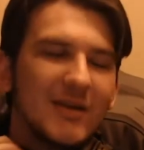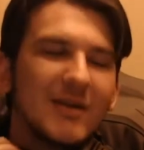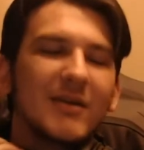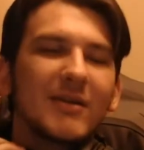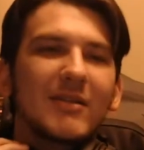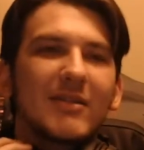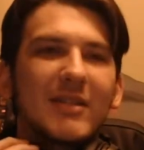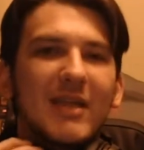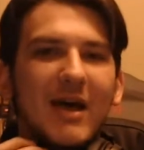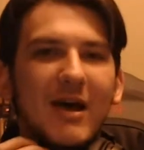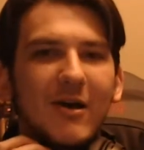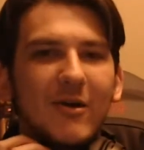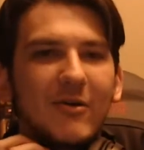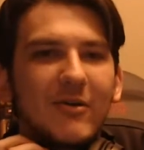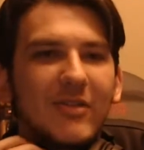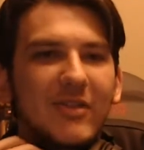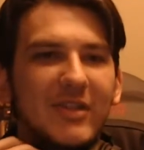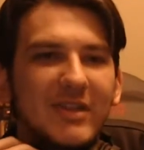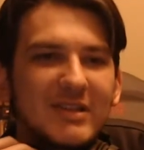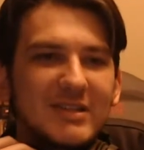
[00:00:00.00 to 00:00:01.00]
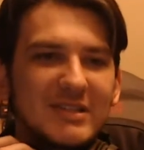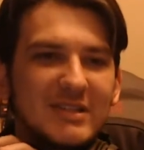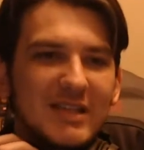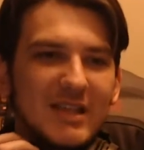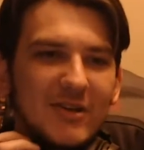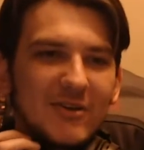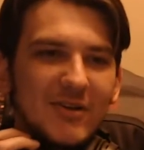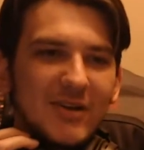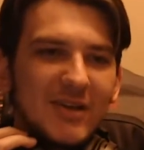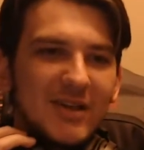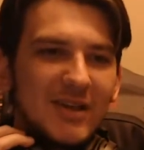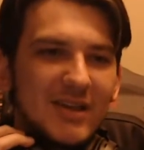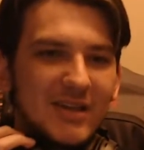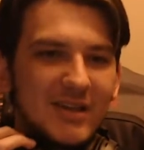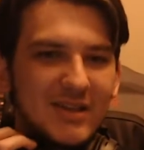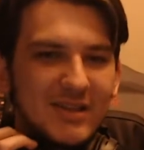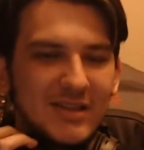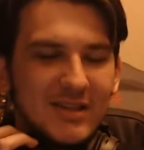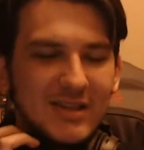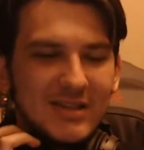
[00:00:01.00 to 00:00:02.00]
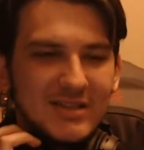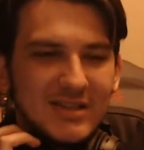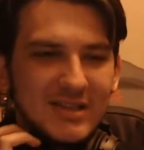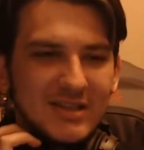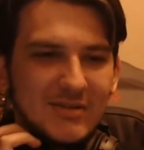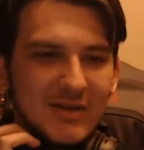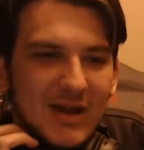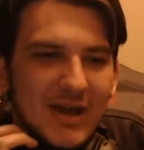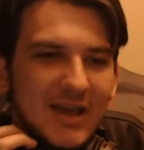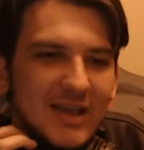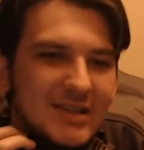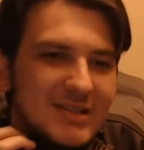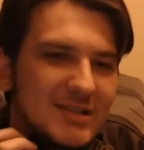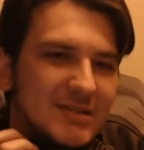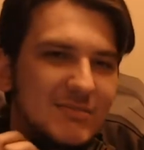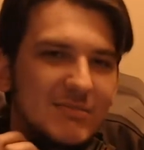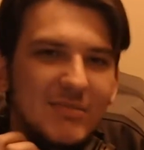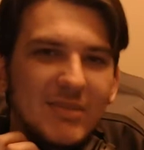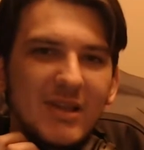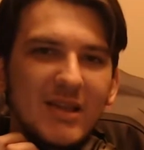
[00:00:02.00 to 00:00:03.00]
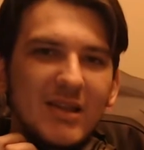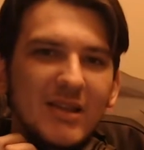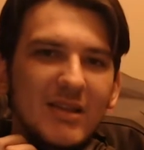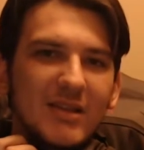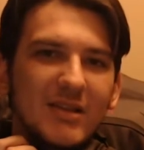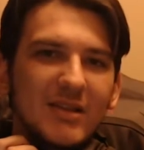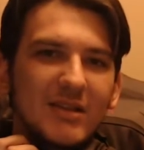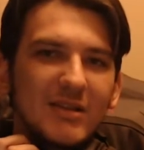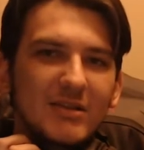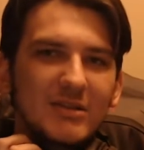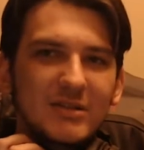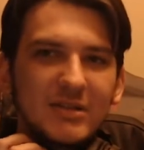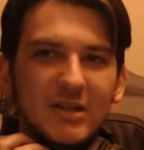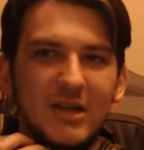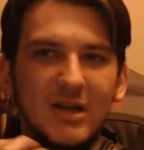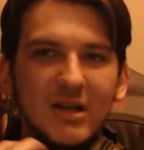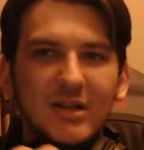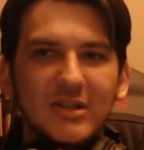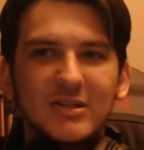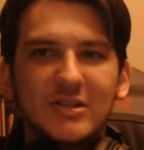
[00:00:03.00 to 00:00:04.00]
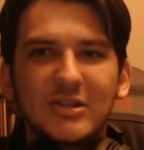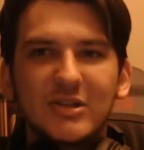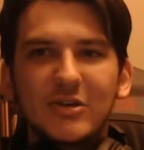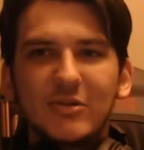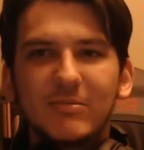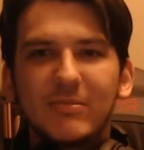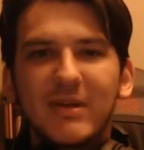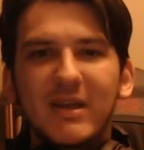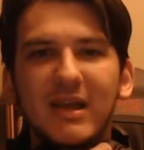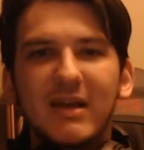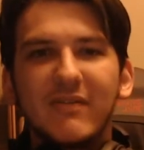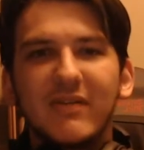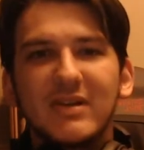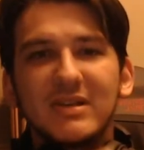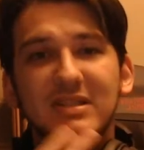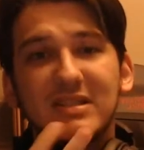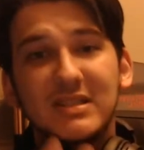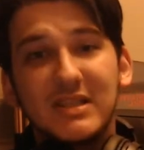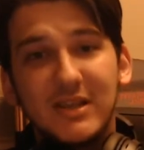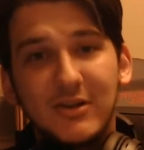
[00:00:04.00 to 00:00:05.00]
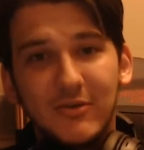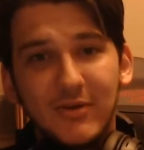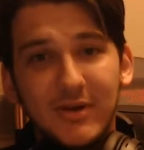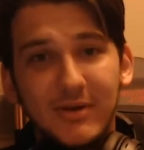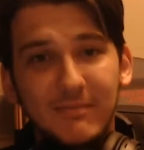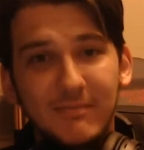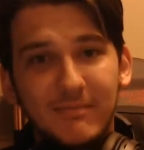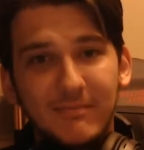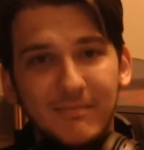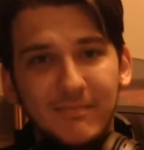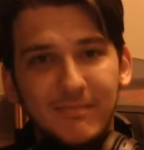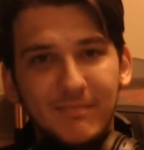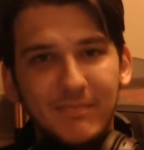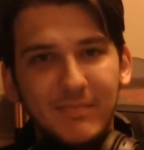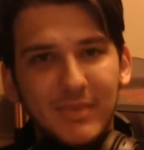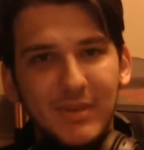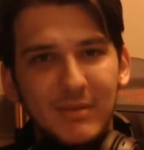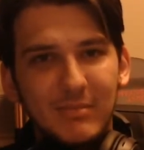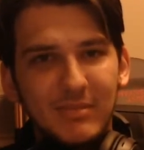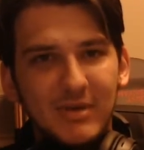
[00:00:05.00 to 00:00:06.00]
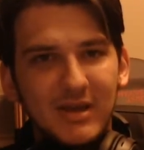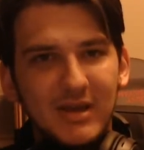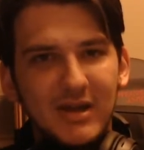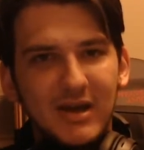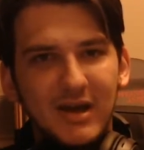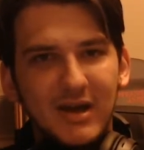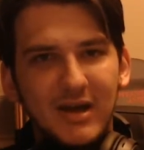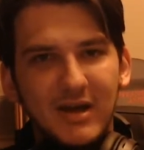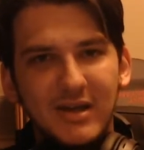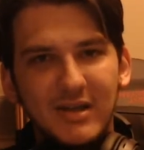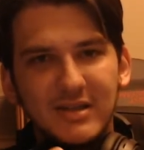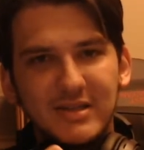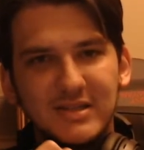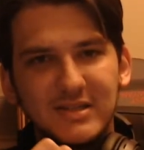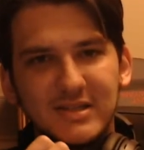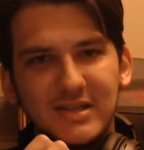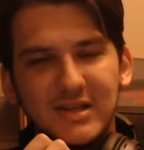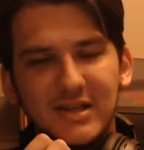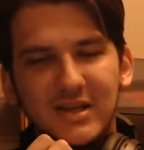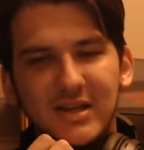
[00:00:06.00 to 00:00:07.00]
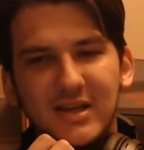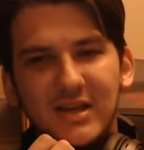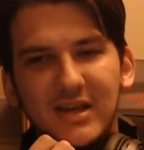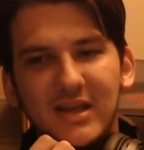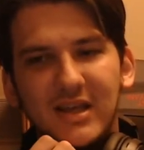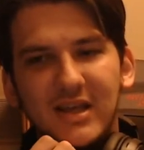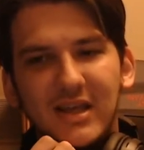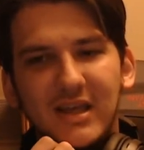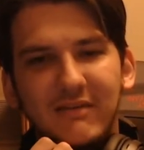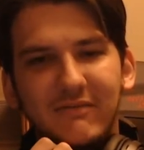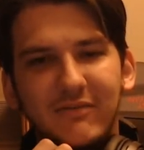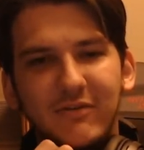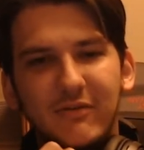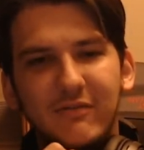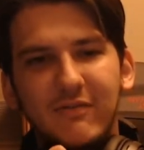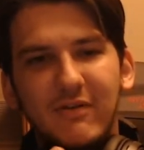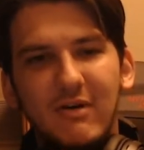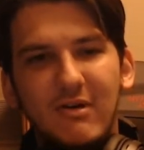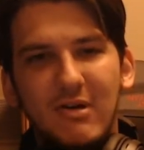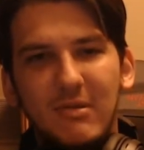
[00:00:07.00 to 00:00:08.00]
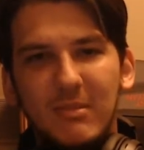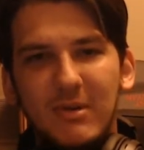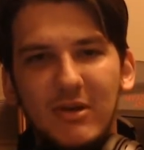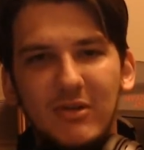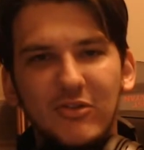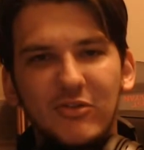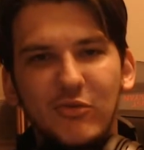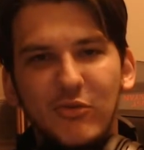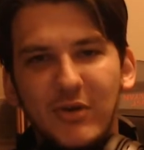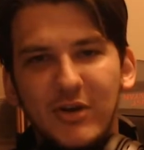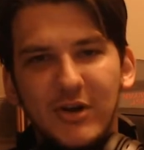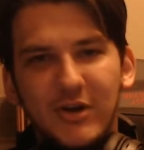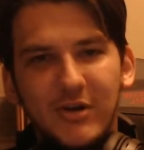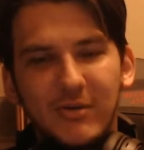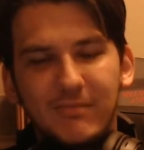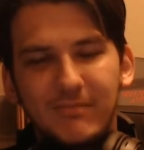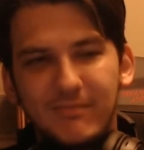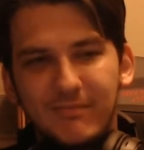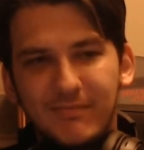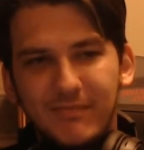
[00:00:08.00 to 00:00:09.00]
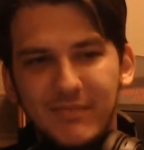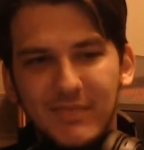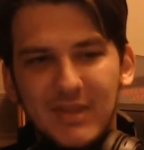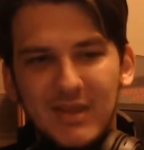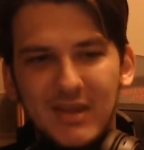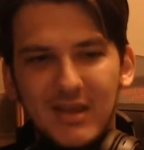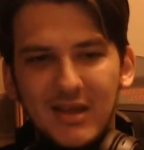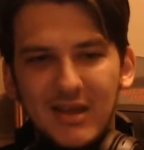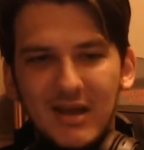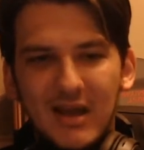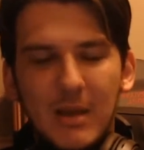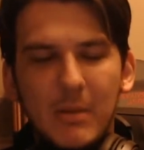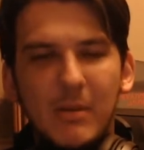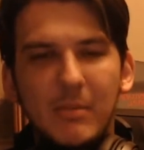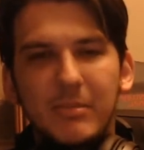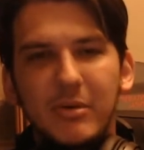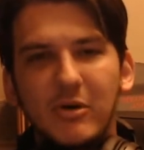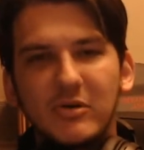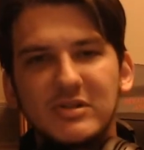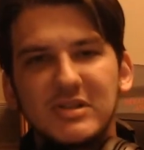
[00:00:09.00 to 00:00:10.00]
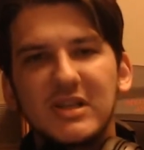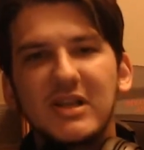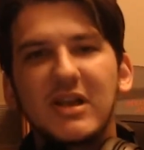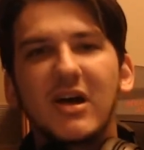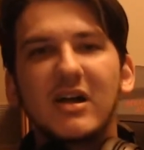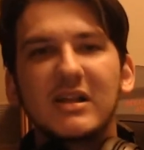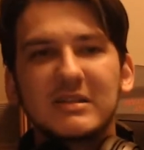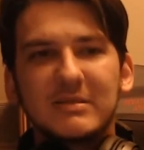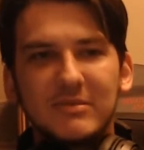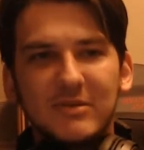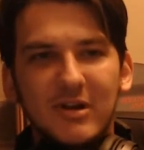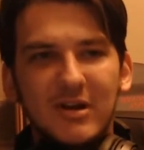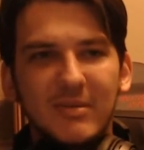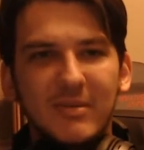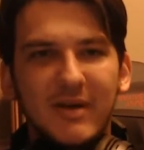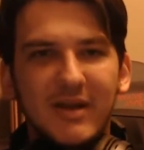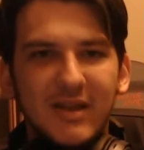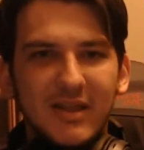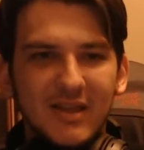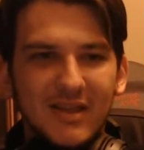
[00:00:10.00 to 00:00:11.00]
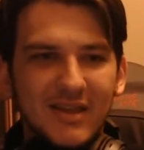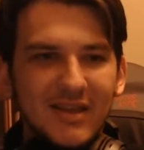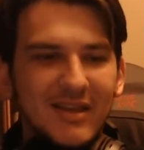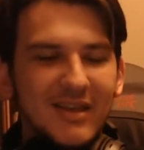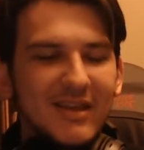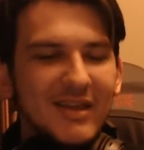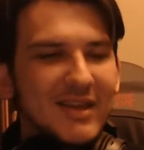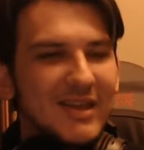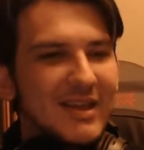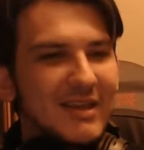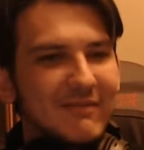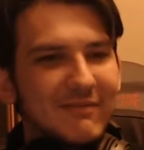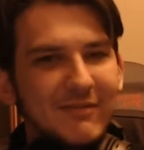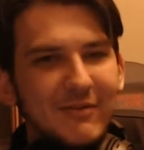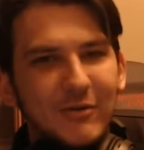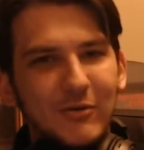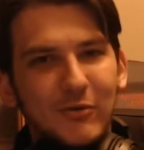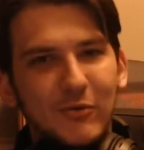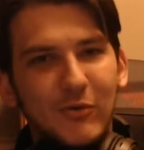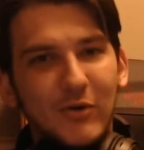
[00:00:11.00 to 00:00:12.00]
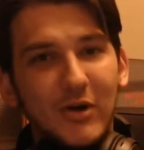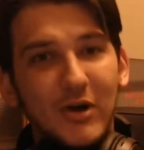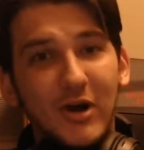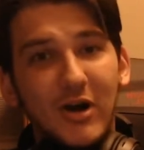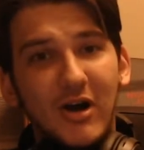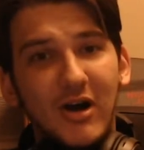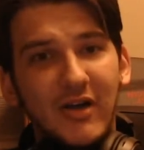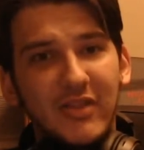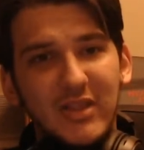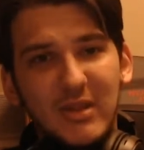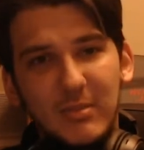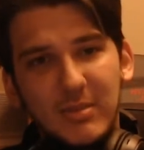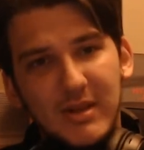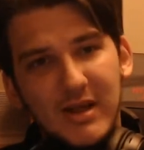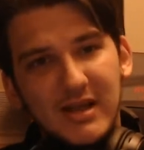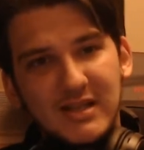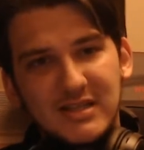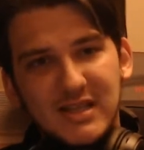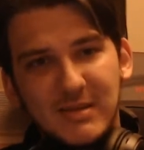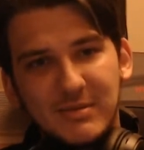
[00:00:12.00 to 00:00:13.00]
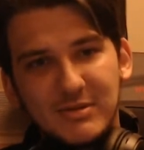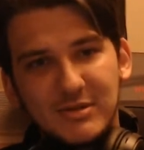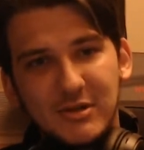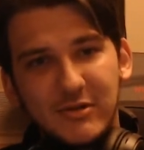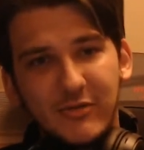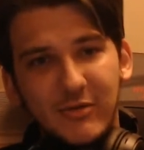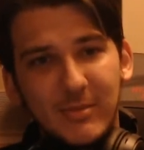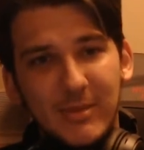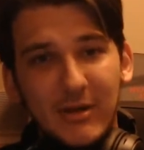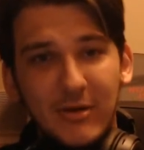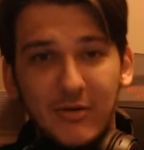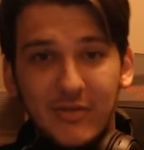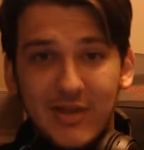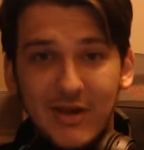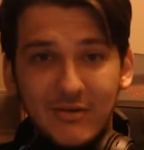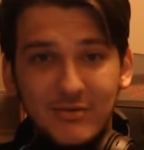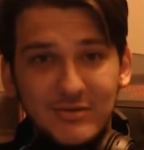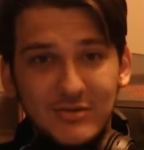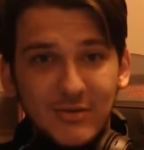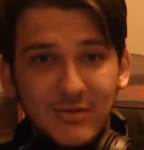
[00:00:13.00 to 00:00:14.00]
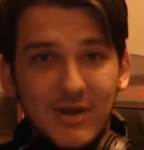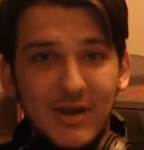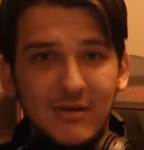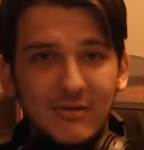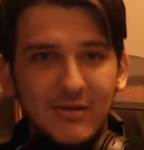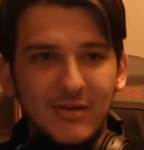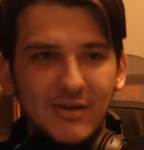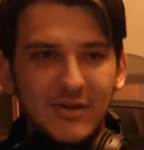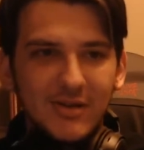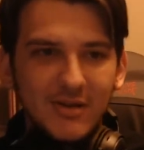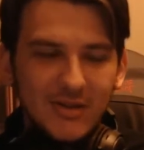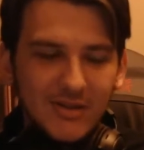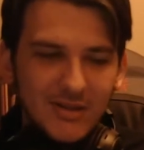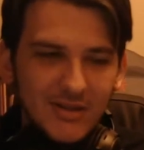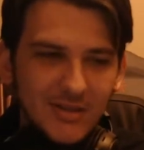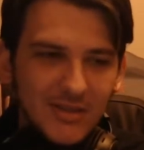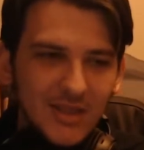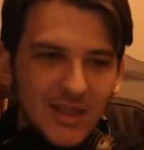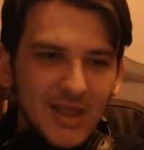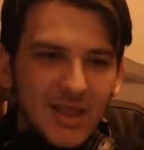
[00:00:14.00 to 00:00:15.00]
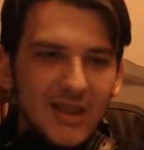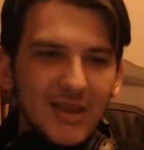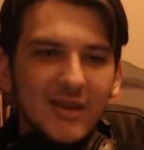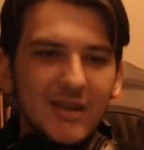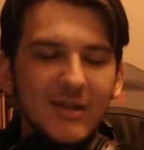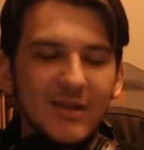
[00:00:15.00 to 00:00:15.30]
Now, this hasn't been too big of a secret, because if you're following me on Twitter, I've been posting concept art about it. If you were on the Blackscape server back when that was around, then